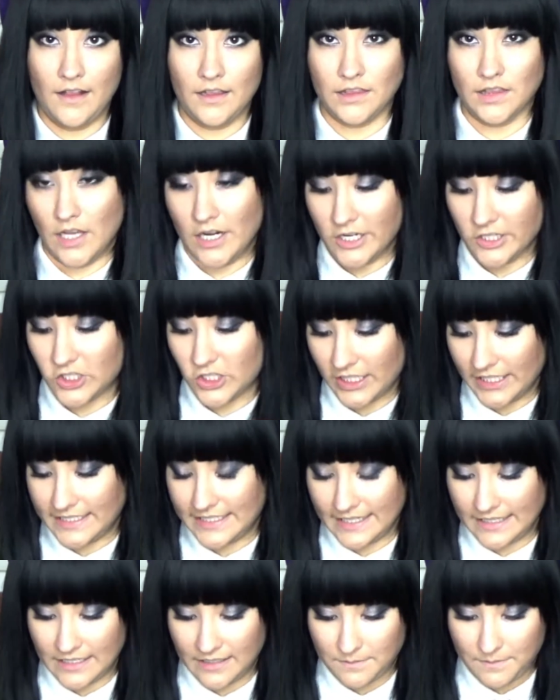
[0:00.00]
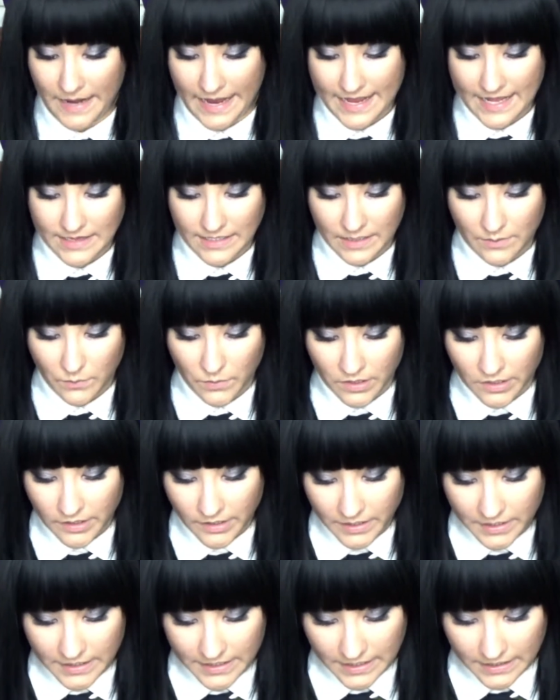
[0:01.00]
largely done in palette
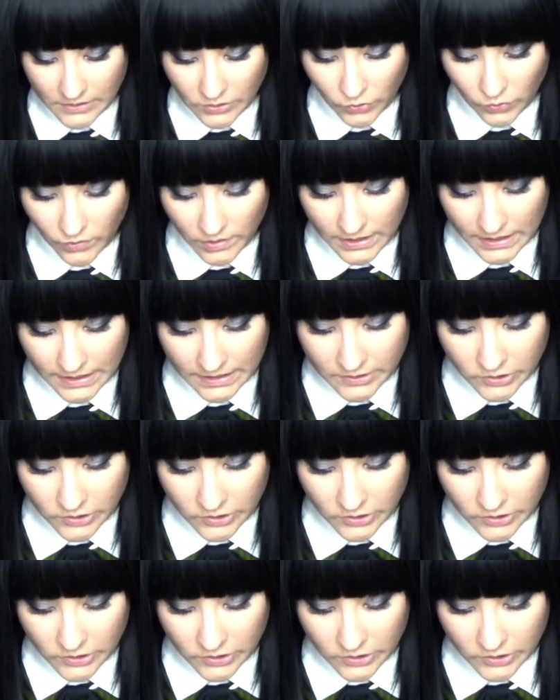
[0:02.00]
work. The tree